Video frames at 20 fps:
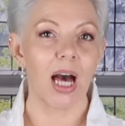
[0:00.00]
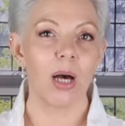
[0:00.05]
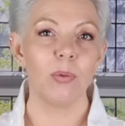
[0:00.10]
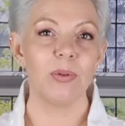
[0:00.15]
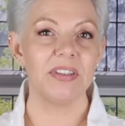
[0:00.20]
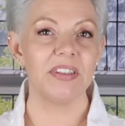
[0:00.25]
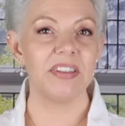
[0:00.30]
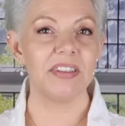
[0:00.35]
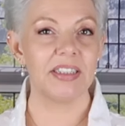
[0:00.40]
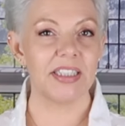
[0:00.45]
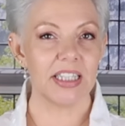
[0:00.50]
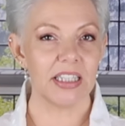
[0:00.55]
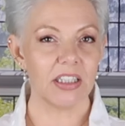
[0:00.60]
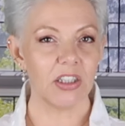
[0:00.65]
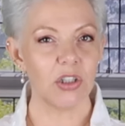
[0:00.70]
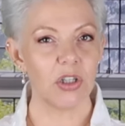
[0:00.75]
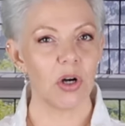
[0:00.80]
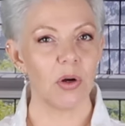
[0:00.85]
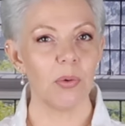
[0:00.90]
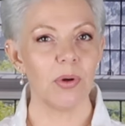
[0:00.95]
I would
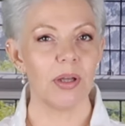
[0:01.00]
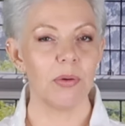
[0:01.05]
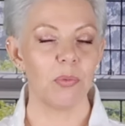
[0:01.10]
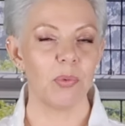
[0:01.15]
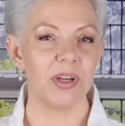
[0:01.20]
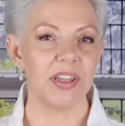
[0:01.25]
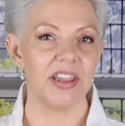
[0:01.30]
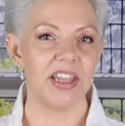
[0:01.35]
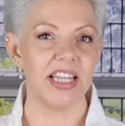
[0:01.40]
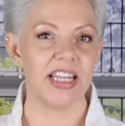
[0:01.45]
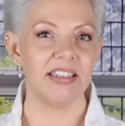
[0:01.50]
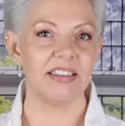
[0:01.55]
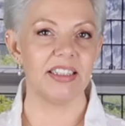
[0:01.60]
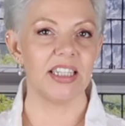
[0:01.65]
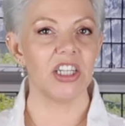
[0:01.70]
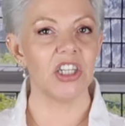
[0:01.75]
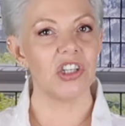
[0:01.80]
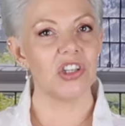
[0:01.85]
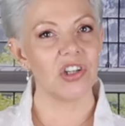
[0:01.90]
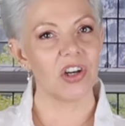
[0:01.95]
still go with this
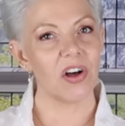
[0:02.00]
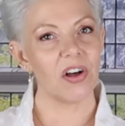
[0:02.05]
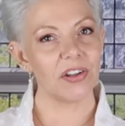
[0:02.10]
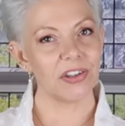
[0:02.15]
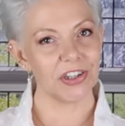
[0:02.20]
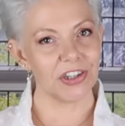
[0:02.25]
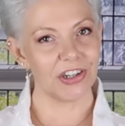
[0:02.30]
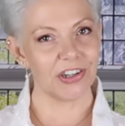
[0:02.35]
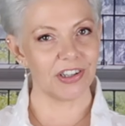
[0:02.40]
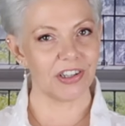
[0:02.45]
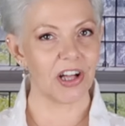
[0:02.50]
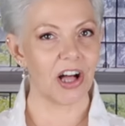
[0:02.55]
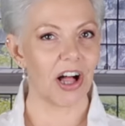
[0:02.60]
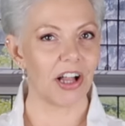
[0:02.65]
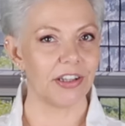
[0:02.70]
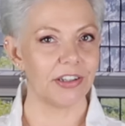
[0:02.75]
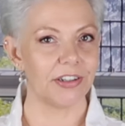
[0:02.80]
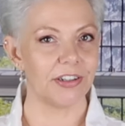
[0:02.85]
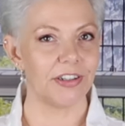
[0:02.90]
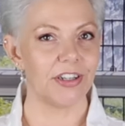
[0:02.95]
darker
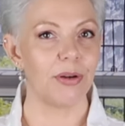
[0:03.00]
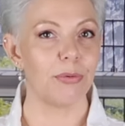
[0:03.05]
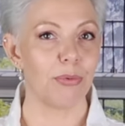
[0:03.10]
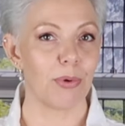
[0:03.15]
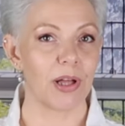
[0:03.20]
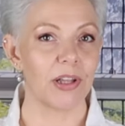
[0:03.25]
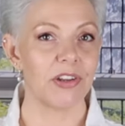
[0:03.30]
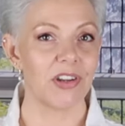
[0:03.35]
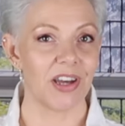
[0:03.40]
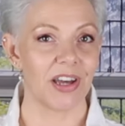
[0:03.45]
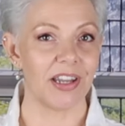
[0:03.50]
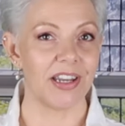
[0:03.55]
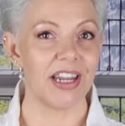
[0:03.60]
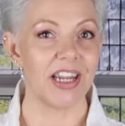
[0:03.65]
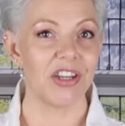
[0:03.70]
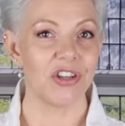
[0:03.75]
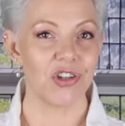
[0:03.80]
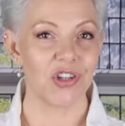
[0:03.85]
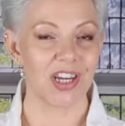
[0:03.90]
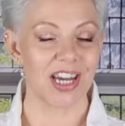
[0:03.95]
colored
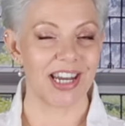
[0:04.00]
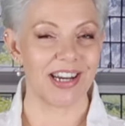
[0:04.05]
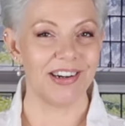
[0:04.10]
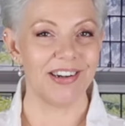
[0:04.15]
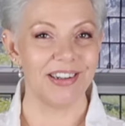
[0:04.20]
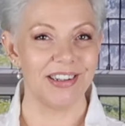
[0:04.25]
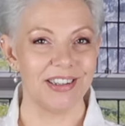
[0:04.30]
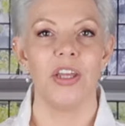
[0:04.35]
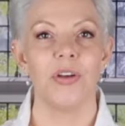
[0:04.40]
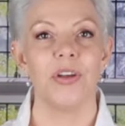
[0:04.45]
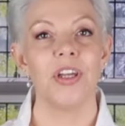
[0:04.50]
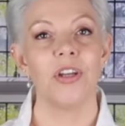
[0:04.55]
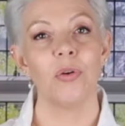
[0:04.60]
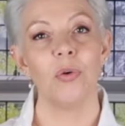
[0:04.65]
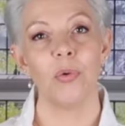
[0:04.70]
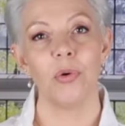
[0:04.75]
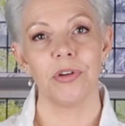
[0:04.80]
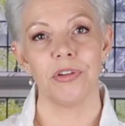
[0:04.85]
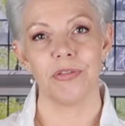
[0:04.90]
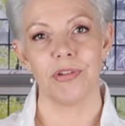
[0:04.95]
rattan chair. You can
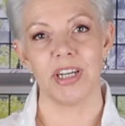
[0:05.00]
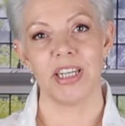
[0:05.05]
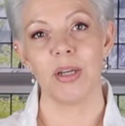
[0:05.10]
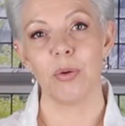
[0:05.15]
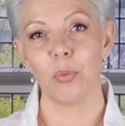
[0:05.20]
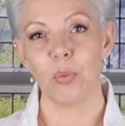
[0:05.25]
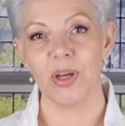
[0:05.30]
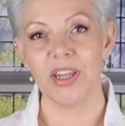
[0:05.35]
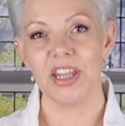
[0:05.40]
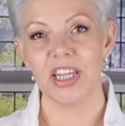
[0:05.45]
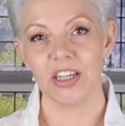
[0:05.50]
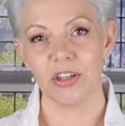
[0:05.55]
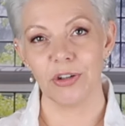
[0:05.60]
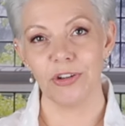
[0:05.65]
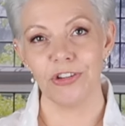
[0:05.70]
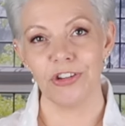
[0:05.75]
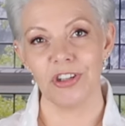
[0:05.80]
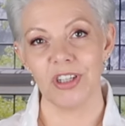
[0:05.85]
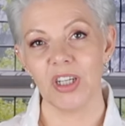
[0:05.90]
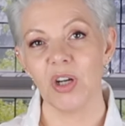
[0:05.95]
order it with the
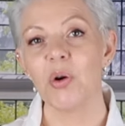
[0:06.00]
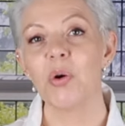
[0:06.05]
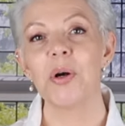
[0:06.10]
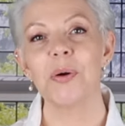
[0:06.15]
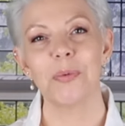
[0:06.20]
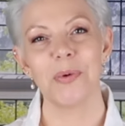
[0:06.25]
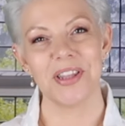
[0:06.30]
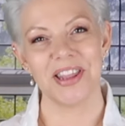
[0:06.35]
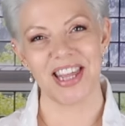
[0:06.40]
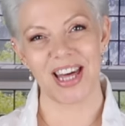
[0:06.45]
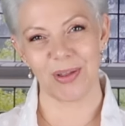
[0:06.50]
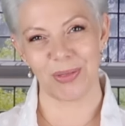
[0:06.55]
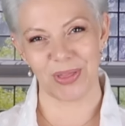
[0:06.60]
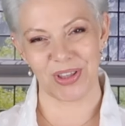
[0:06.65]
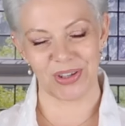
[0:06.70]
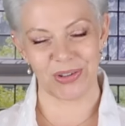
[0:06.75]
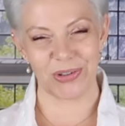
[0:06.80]
cushion or without the